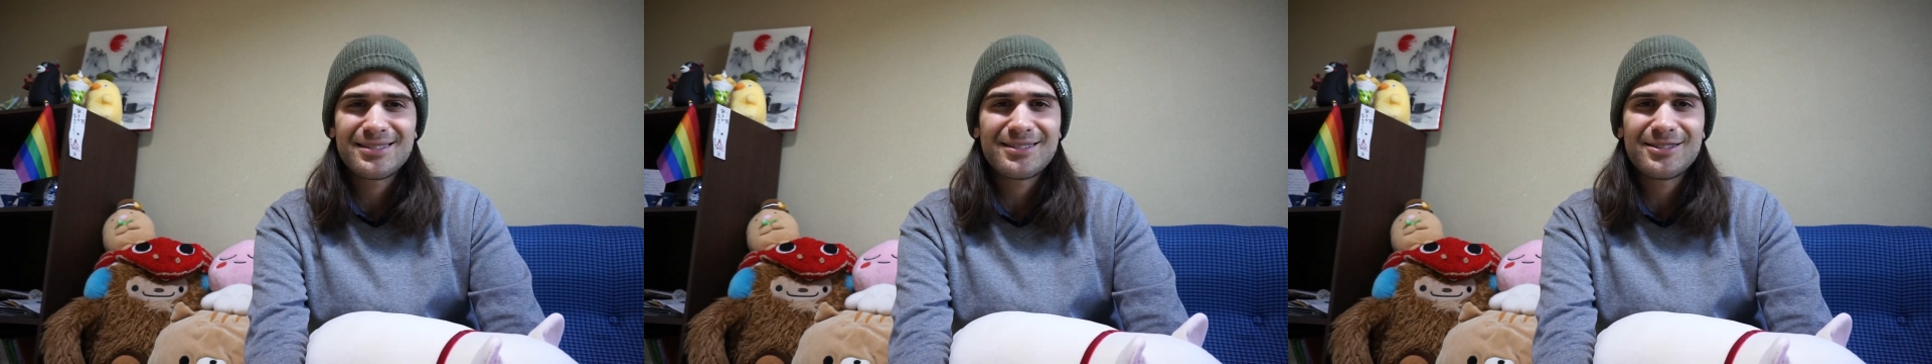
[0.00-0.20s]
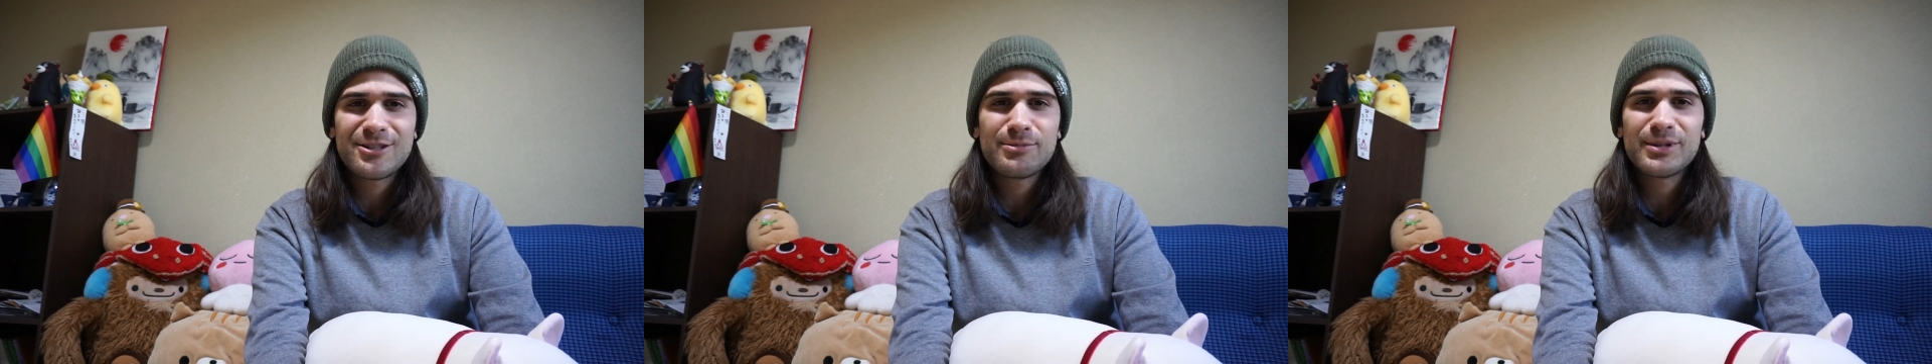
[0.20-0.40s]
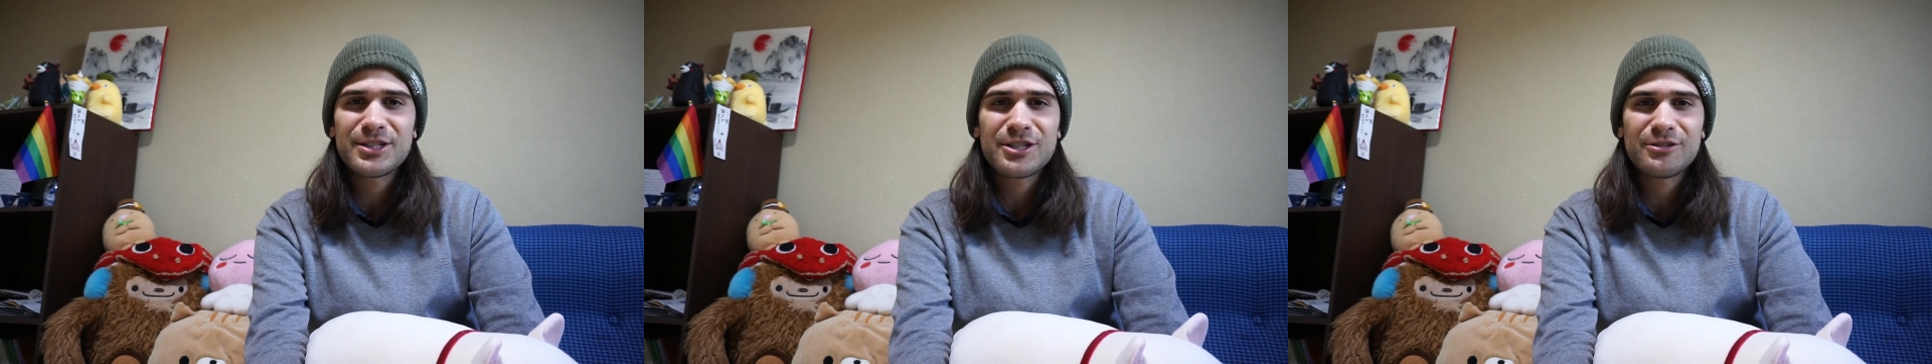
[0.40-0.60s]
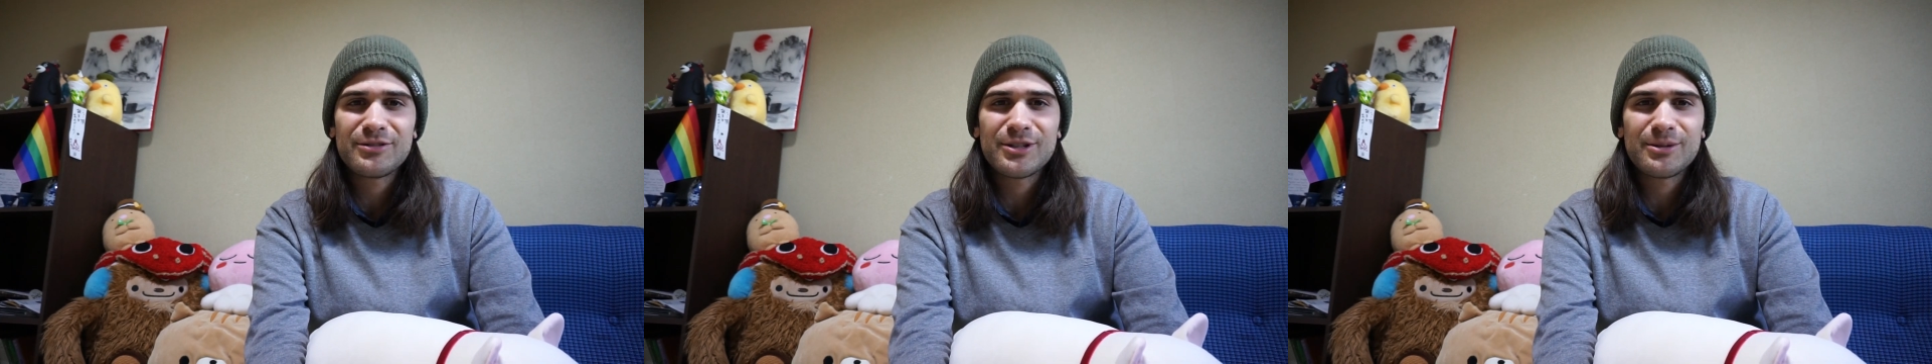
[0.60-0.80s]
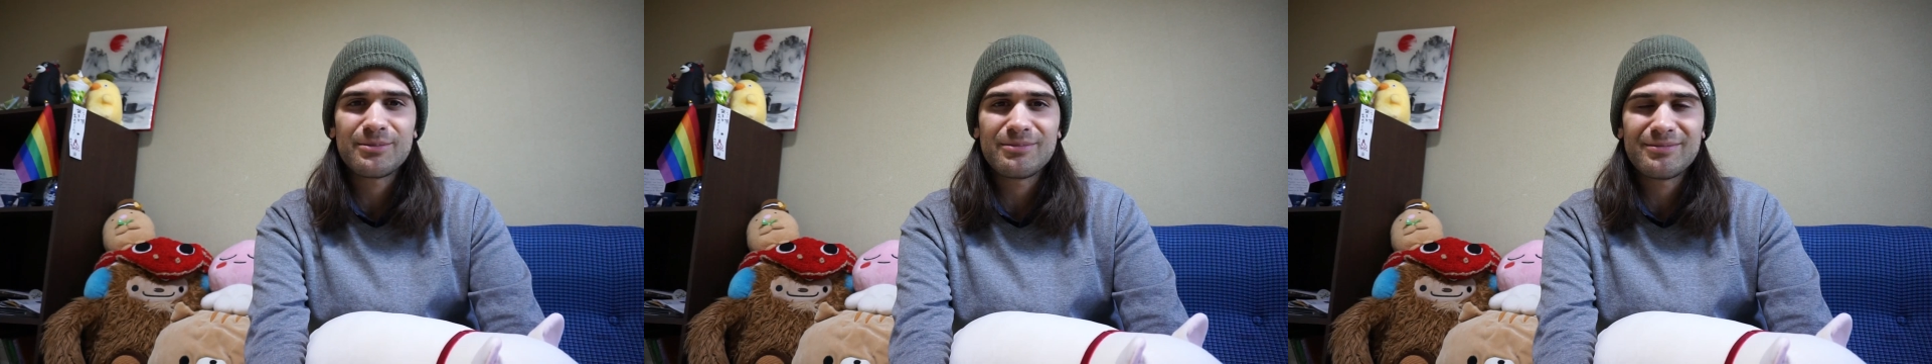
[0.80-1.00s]
too much of
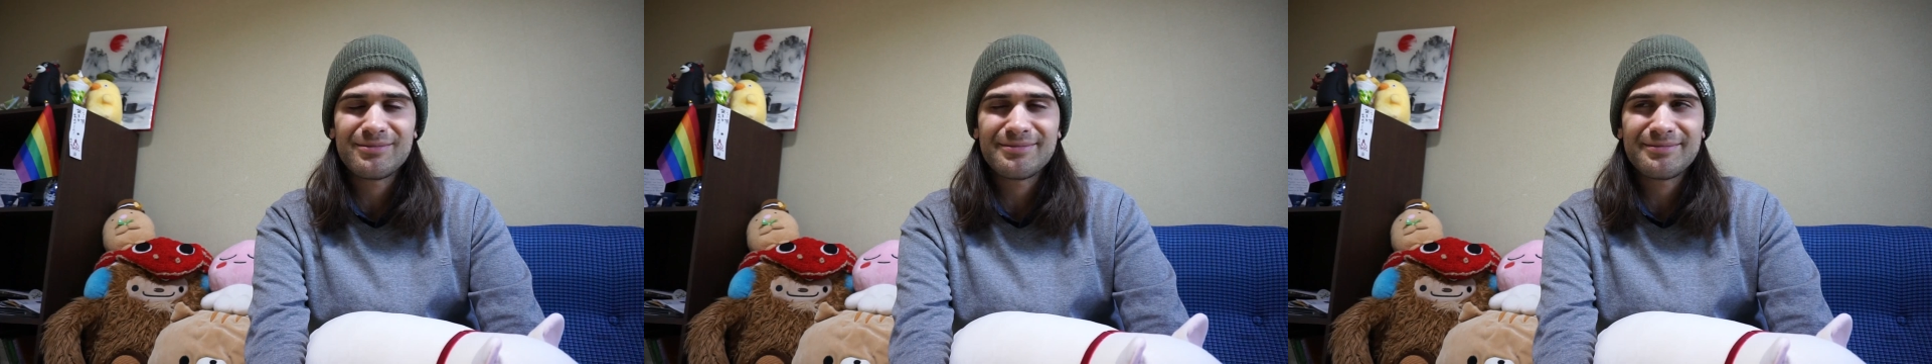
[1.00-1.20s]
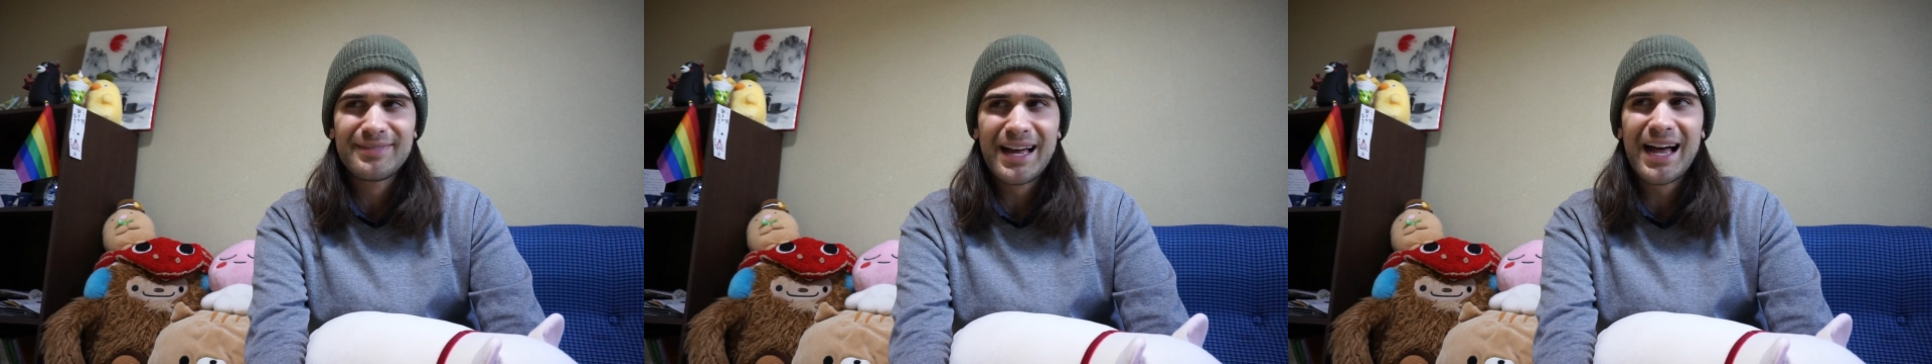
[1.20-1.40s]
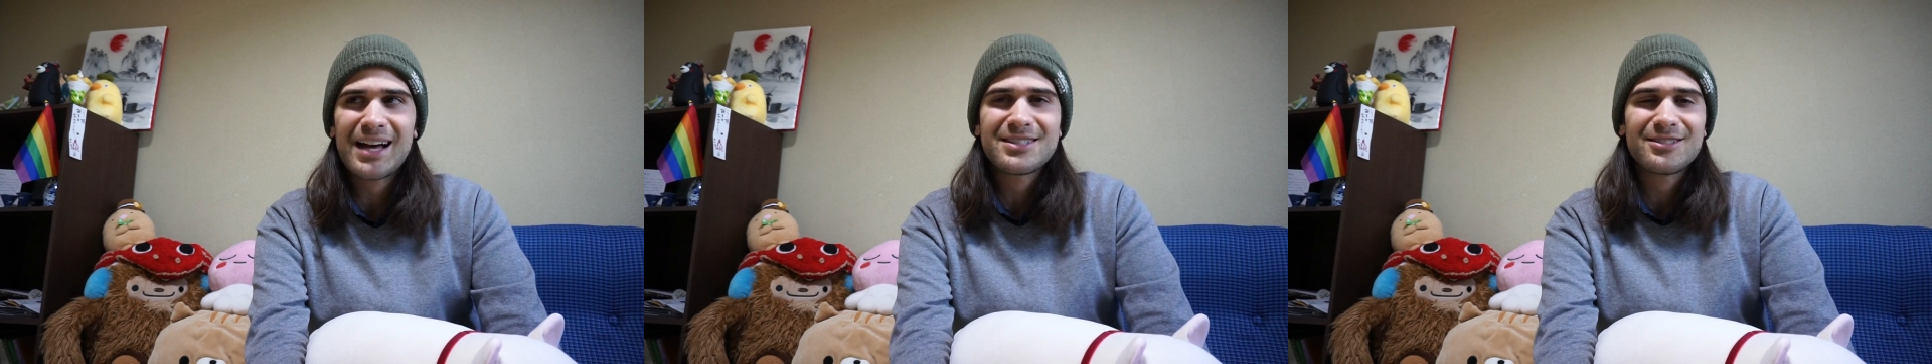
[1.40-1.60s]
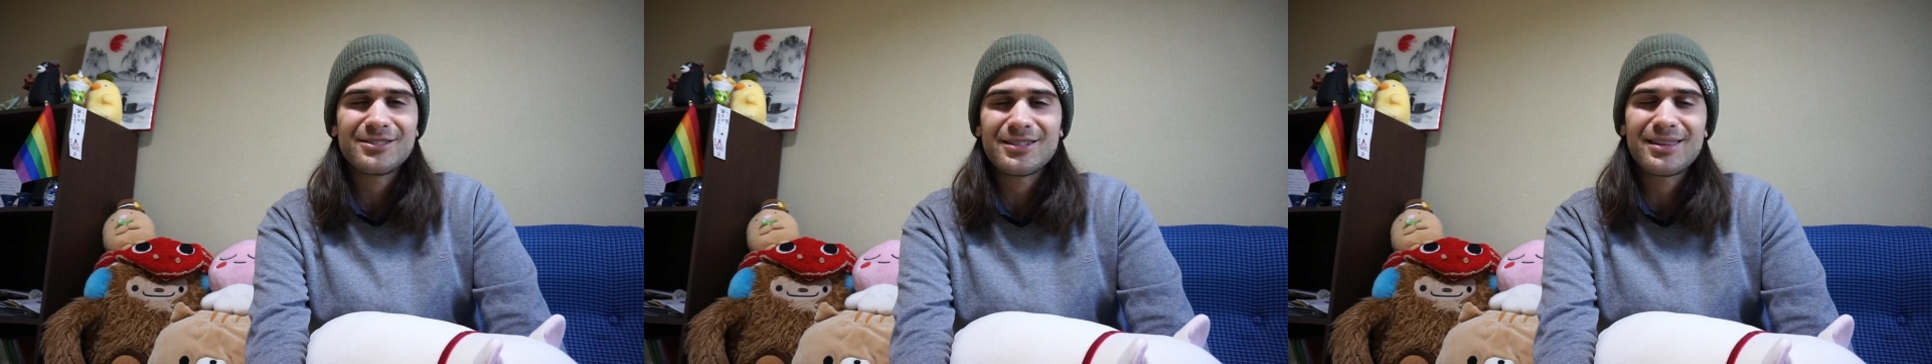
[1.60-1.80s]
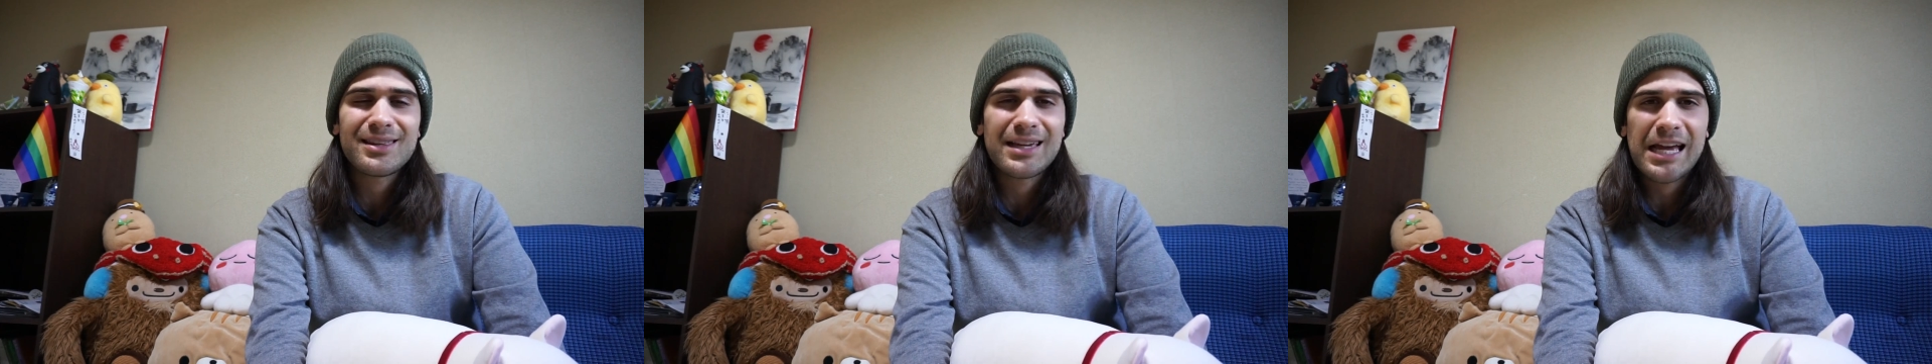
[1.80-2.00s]
a hassle
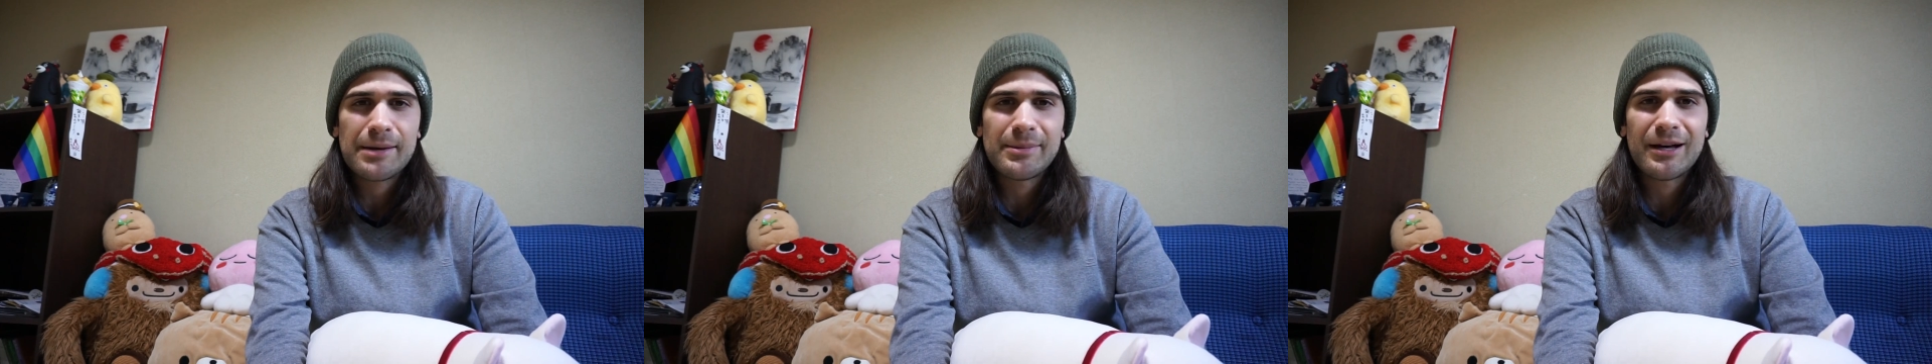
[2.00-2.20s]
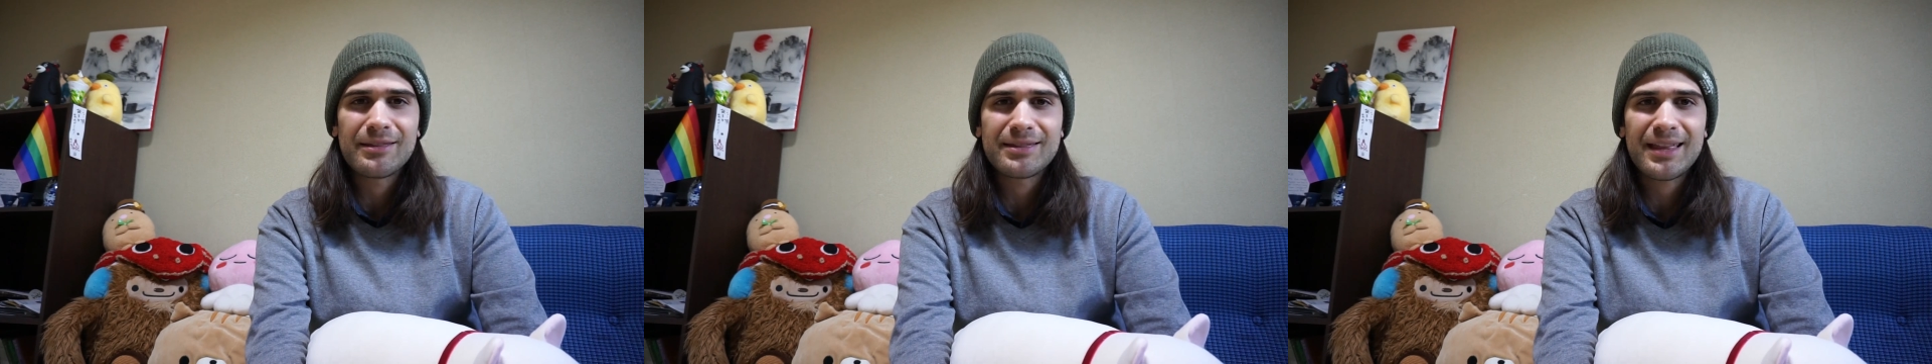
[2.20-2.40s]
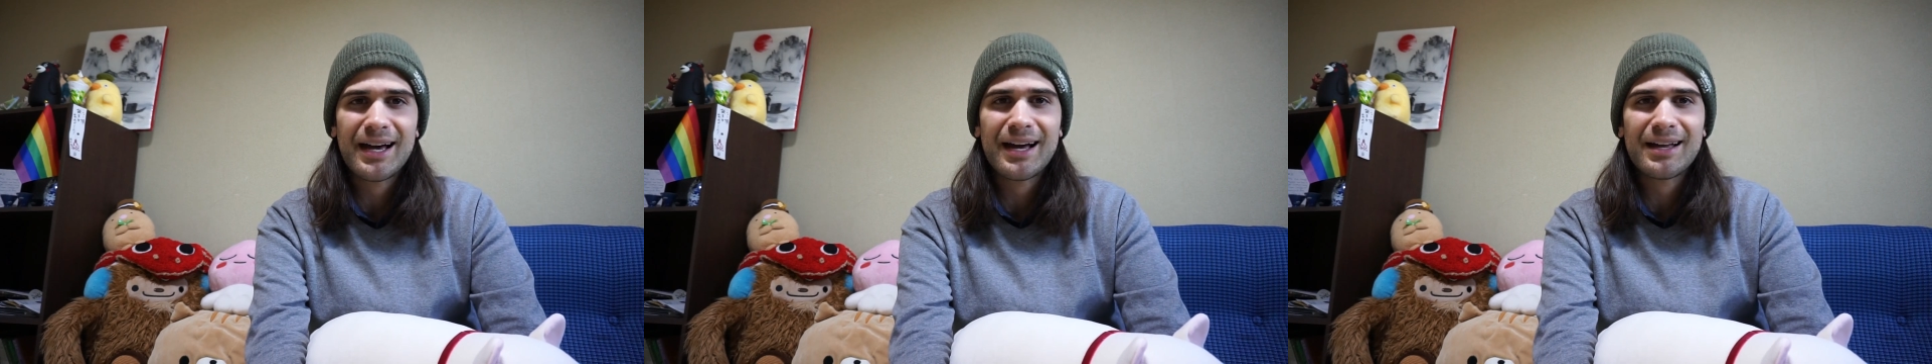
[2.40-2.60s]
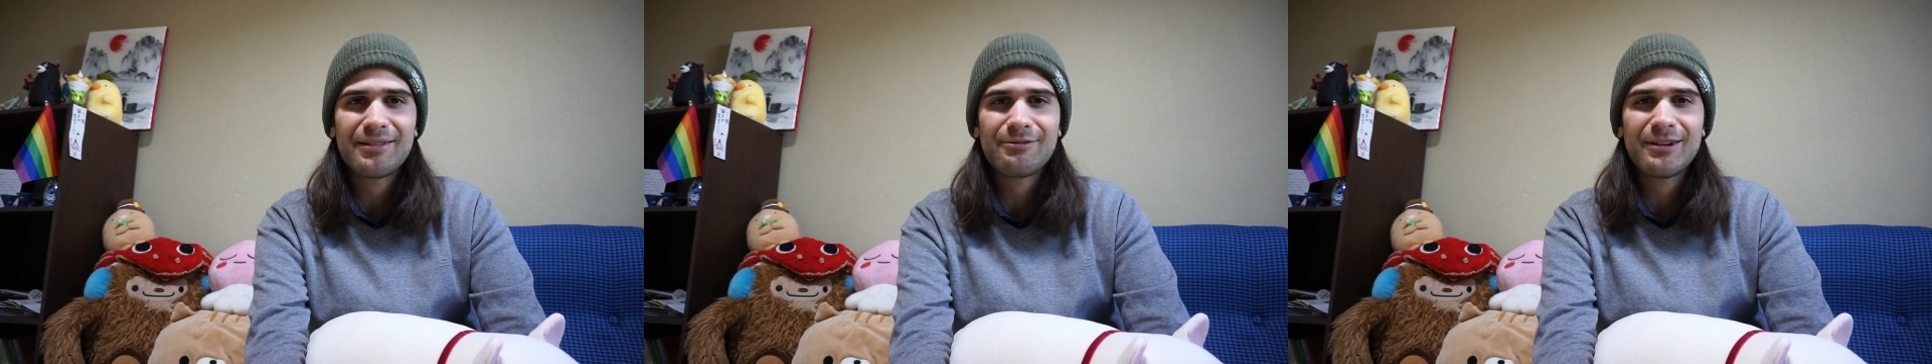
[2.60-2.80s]
to think about that,